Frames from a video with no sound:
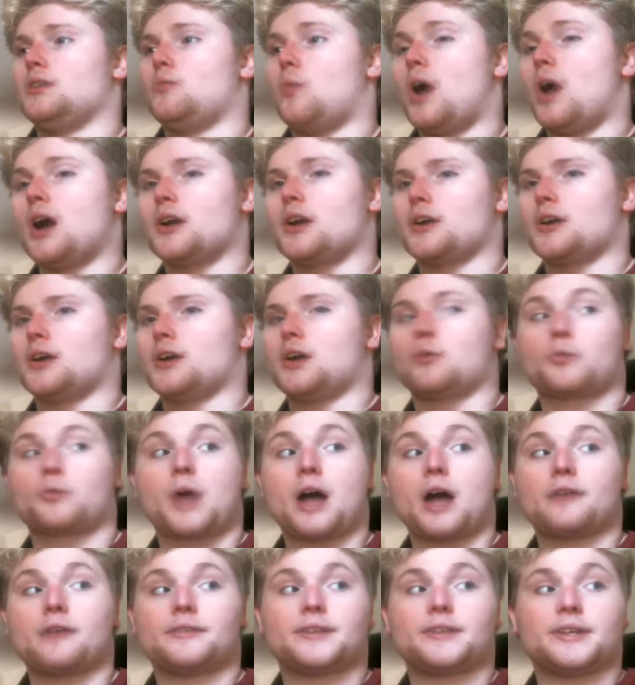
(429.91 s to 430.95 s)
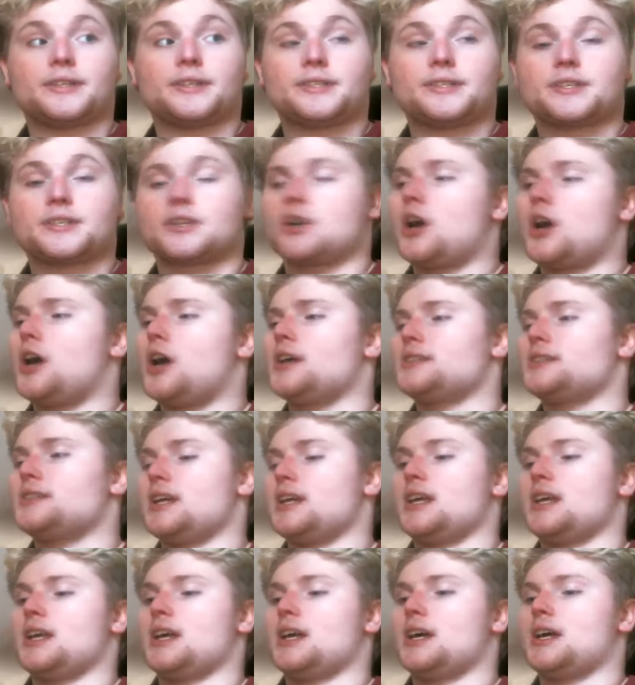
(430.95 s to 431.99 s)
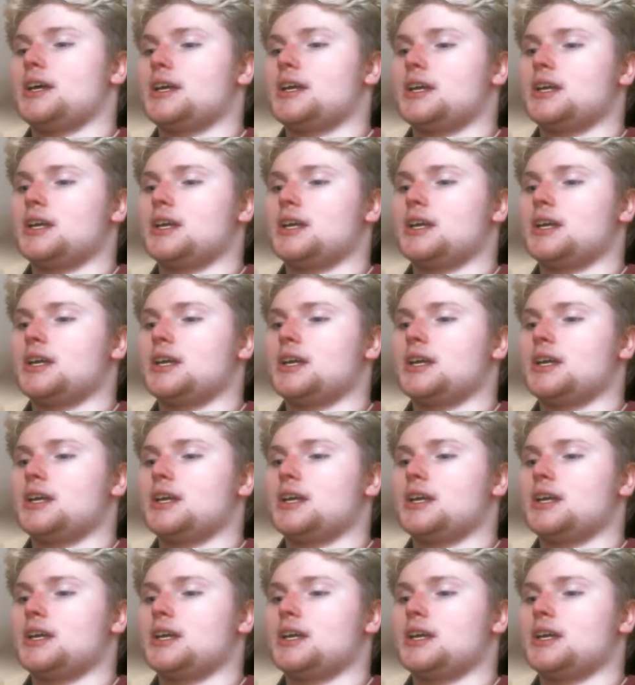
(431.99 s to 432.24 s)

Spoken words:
water around it, causing